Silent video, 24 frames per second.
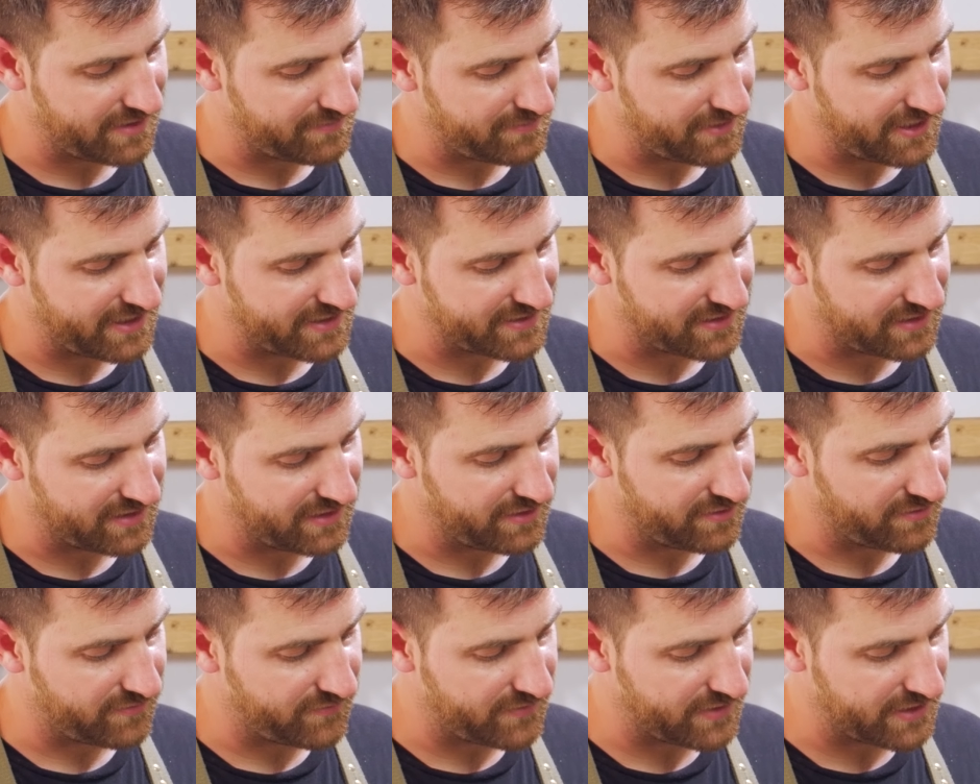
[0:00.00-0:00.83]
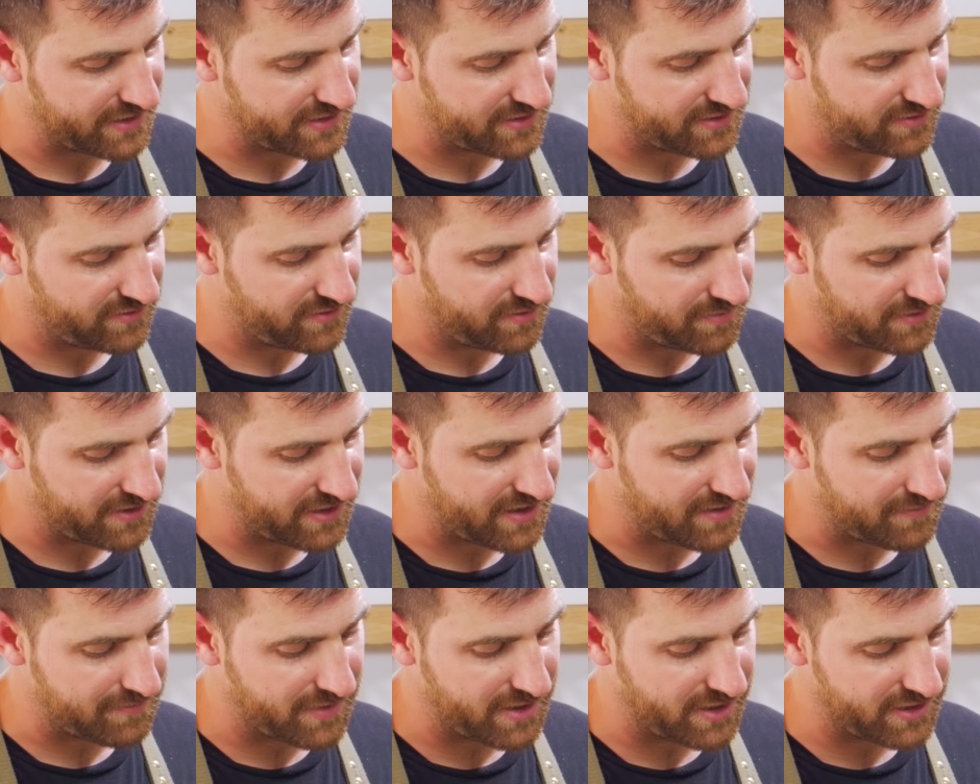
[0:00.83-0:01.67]
I mean, it has a little flex to it, but
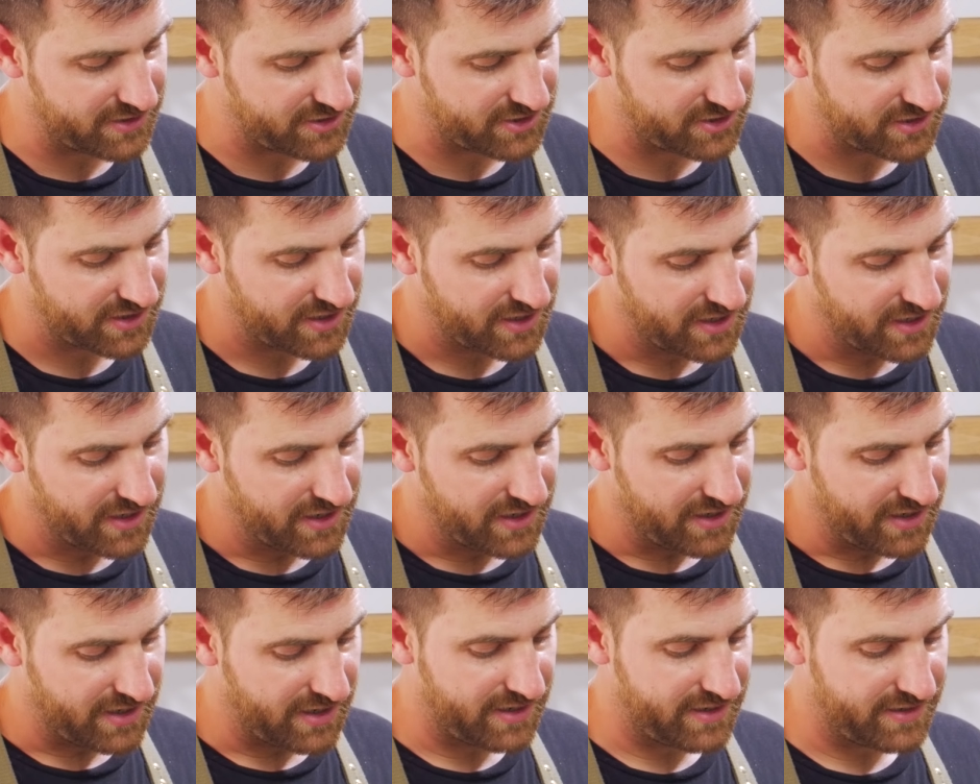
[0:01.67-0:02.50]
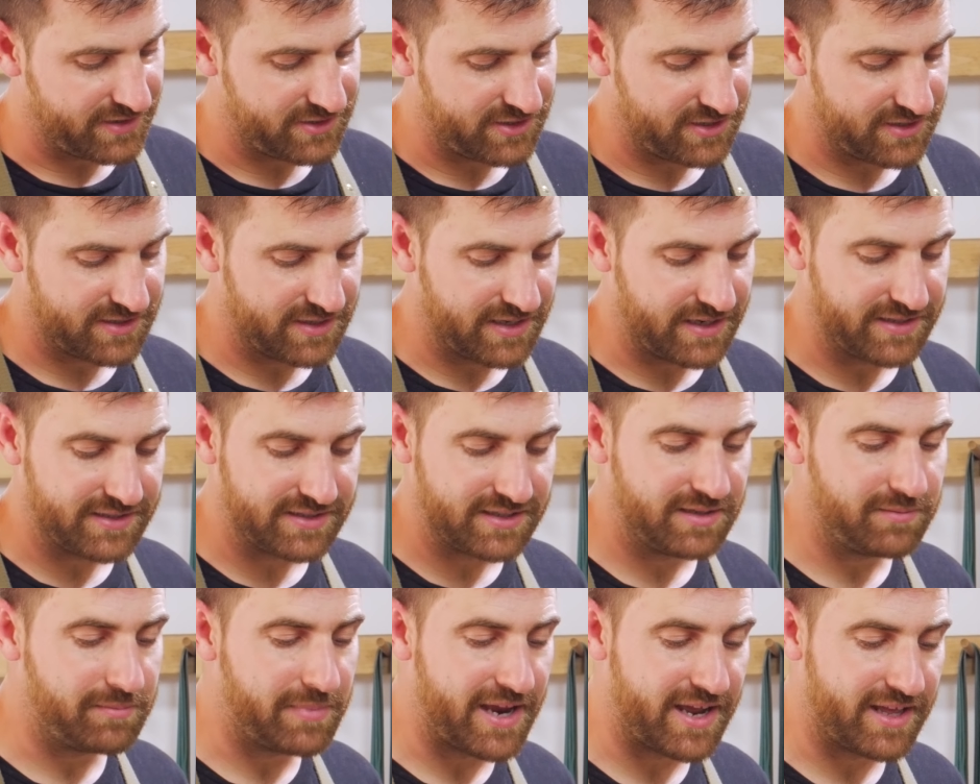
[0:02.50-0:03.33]
not much. And it's just
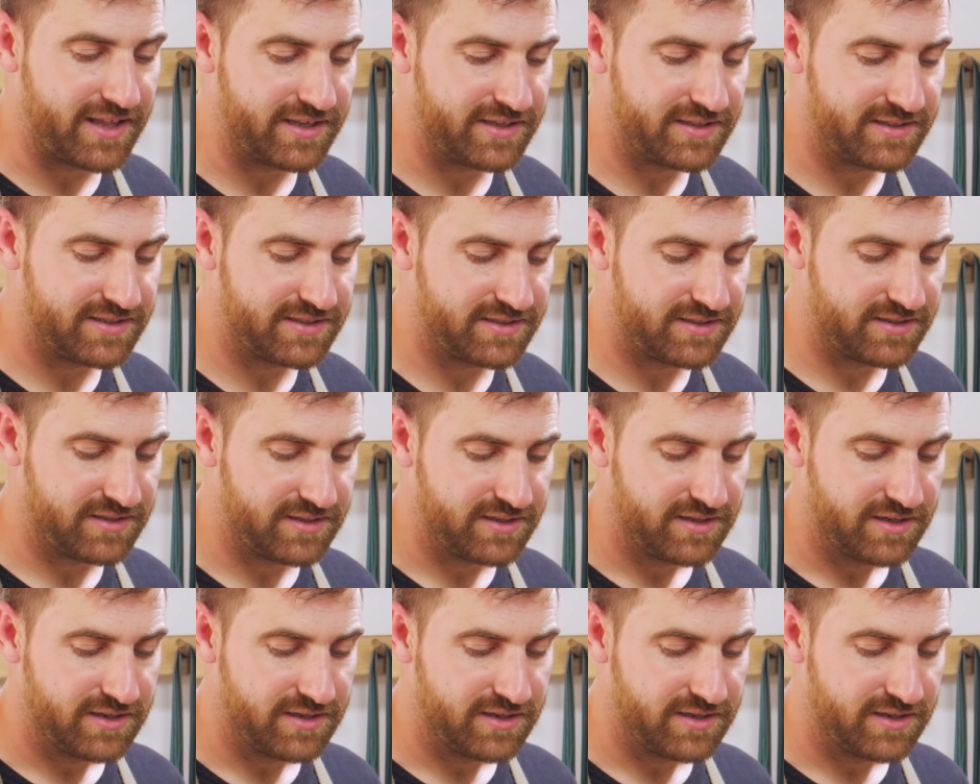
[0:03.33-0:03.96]
nicely balanced.